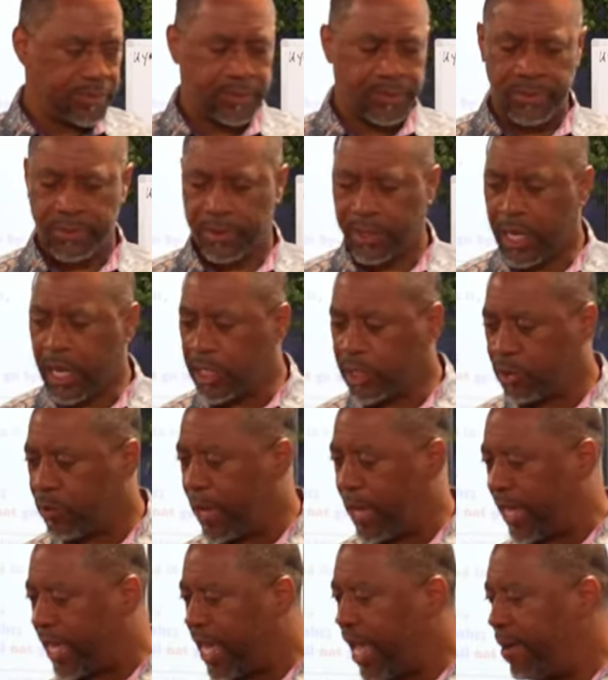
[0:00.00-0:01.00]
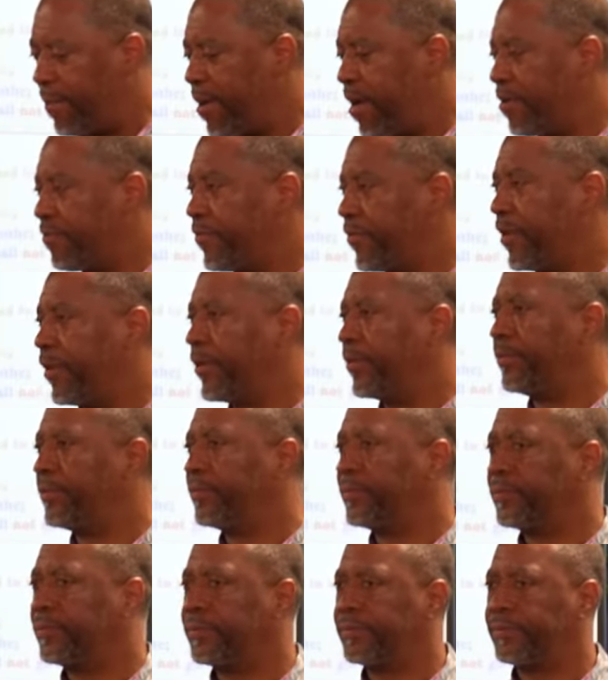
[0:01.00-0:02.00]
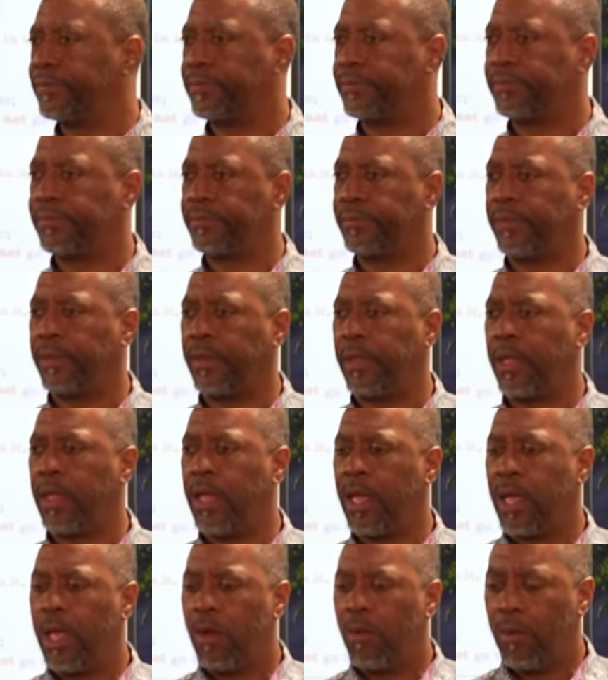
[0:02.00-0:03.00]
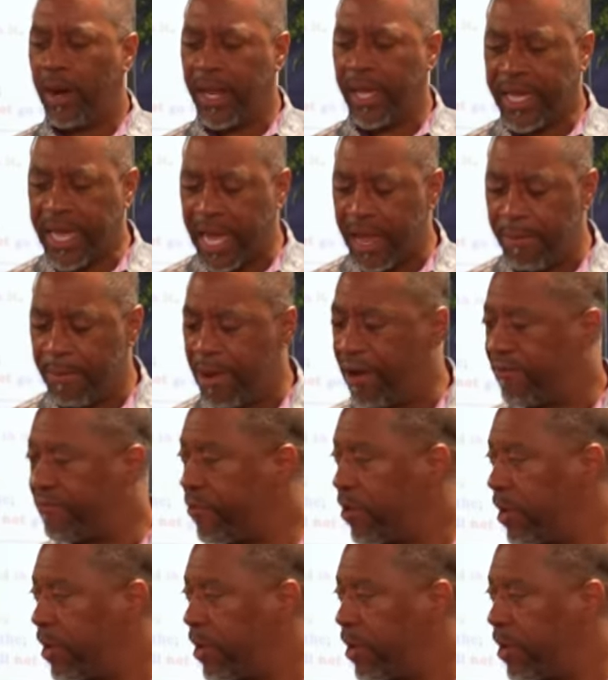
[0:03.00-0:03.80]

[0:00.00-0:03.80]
Because of where it came out from. Where they came out from,